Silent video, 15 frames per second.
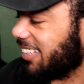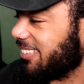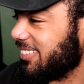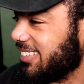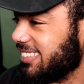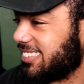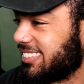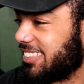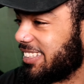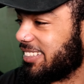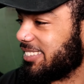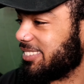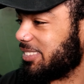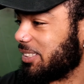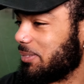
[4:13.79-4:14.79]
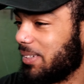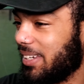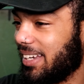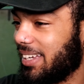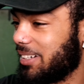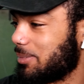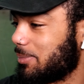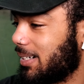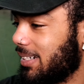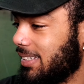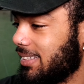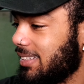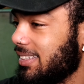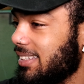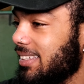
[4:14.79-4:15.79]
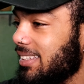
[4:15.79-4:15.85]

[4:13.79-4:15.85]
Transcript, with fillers: stuff is still zooming out, bruh.